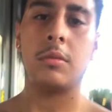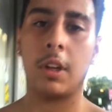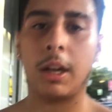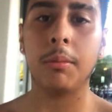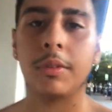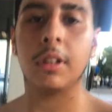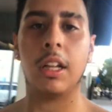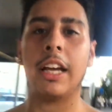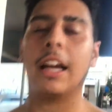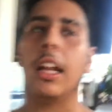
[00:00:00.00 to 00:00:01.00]
I'm
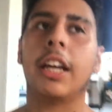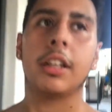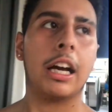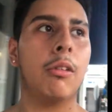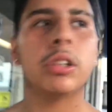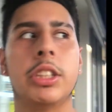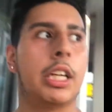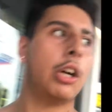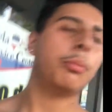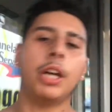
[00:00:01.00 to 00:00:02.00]
like like I want y'all
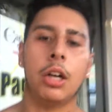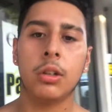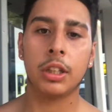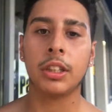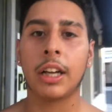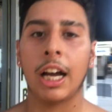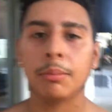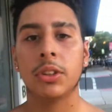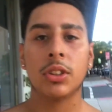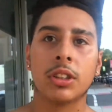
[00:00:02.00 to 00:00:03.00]
to help me out in the
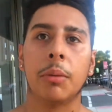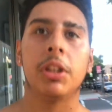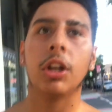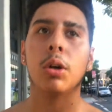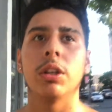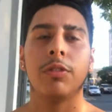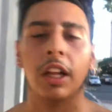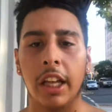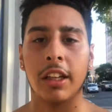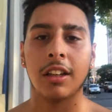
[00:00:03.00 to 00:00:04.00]
comments. Let me know if
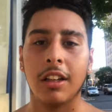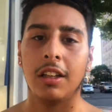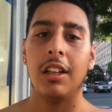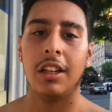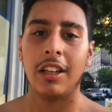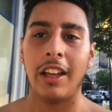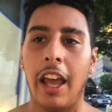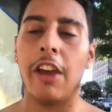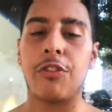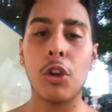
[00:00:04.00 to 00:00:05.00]
like
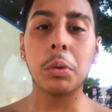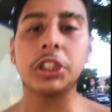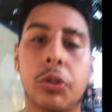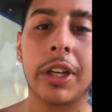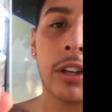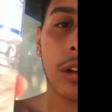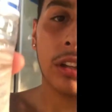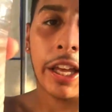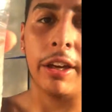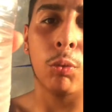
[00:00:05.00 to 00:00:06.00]
if you would drink
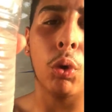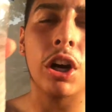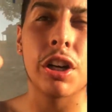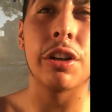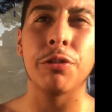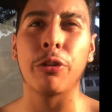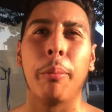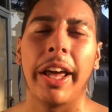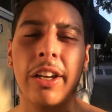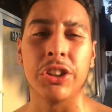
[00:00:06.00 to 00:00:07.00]
like water from
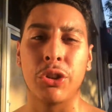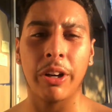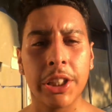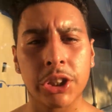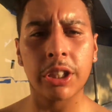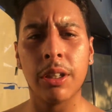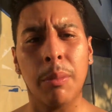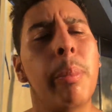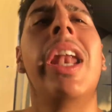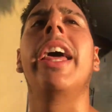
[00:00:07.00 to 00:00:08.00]
like a stranger.
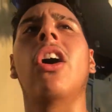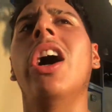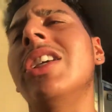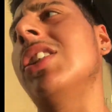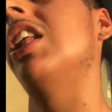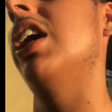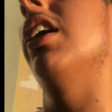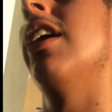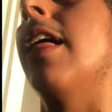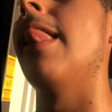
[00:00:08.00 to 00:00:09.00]
But like honestly,
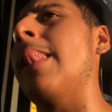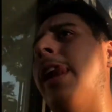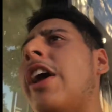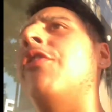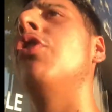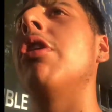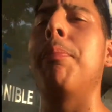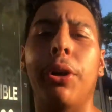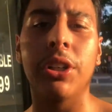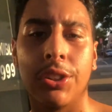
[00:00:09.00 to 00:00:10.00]
if you were to
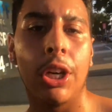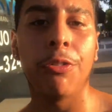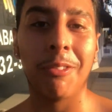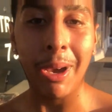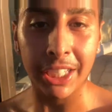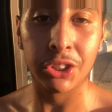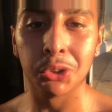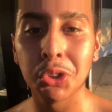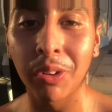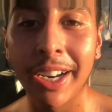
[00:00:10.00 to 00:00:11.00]
put yourself in my
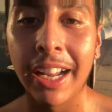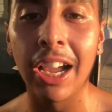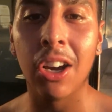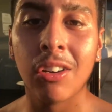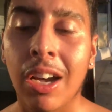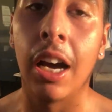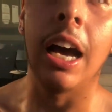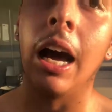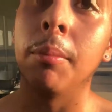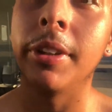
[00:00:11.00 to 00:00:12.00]
shoes right now,
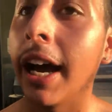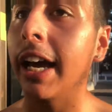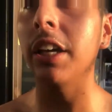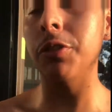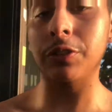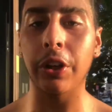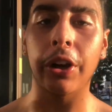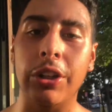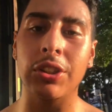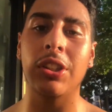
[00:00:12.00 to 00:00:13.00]
I'm dying of
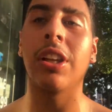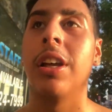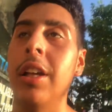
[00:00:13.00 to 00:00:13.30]
thirst.